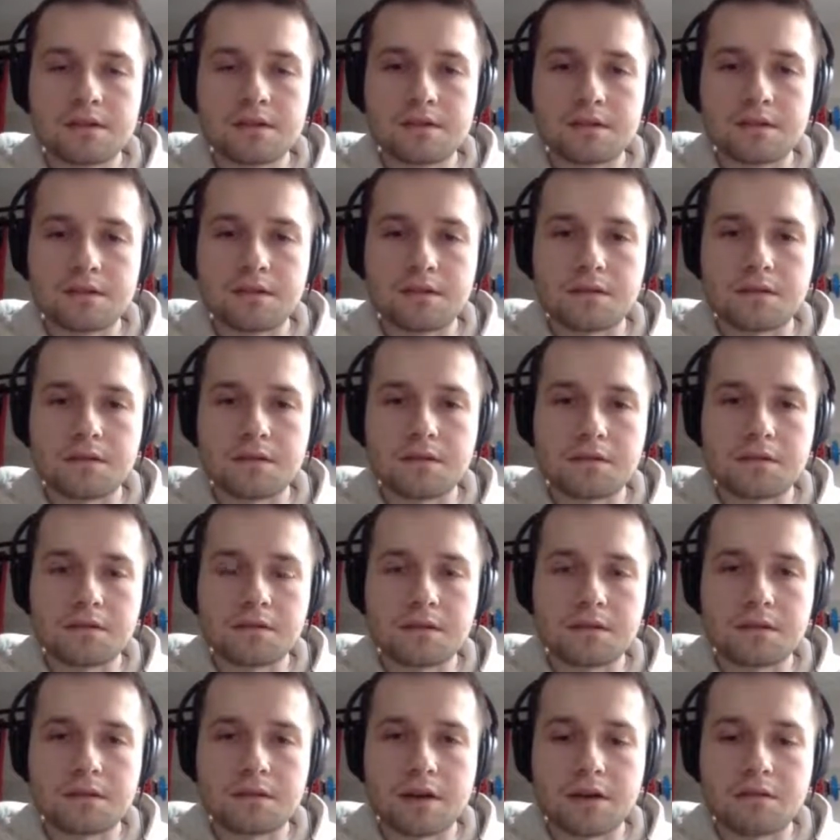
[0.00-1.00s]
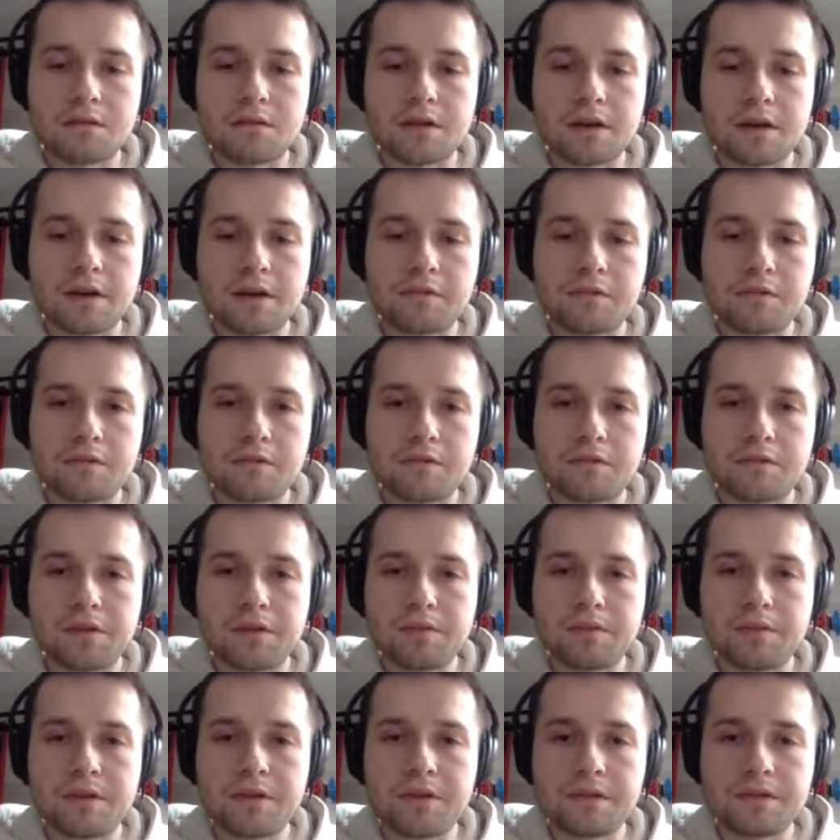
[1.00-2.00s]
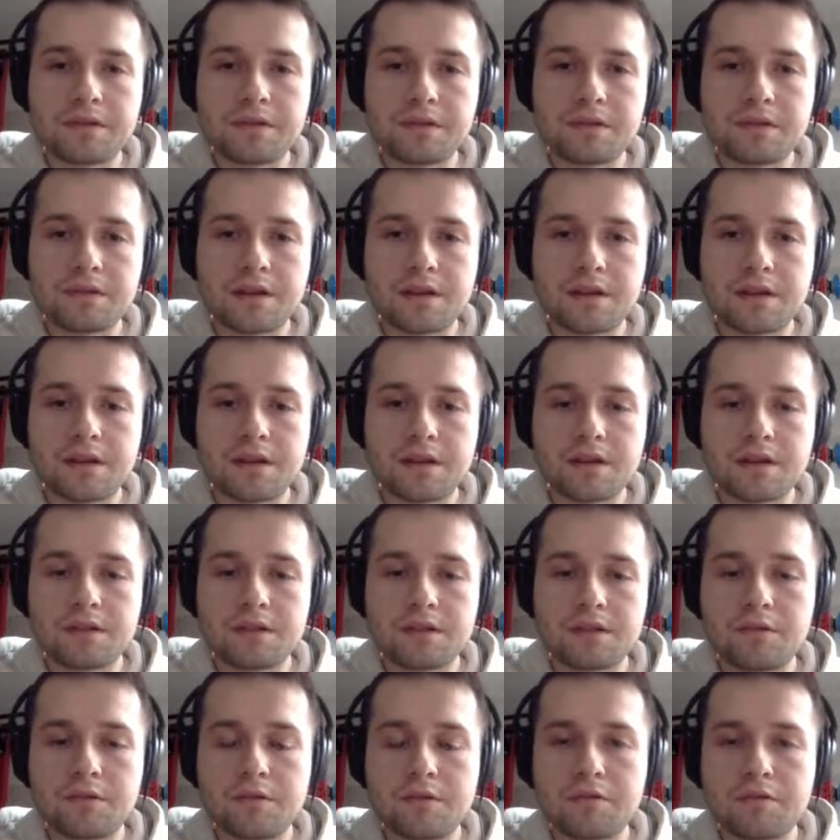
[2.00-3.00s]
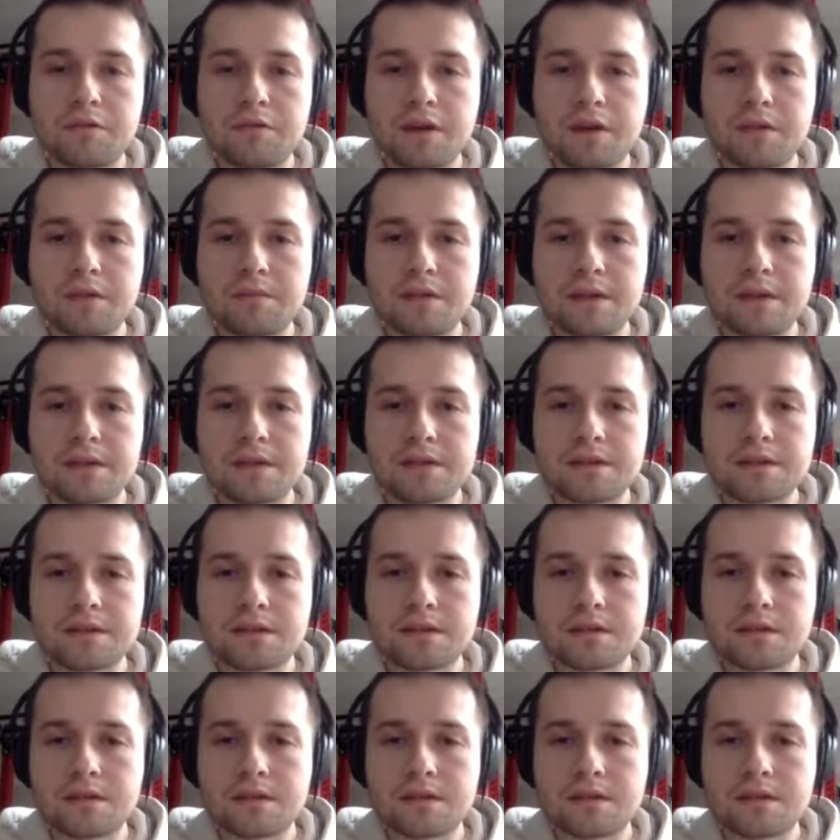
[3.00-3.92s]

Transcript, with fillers: so now I will rebuild the, the requirements.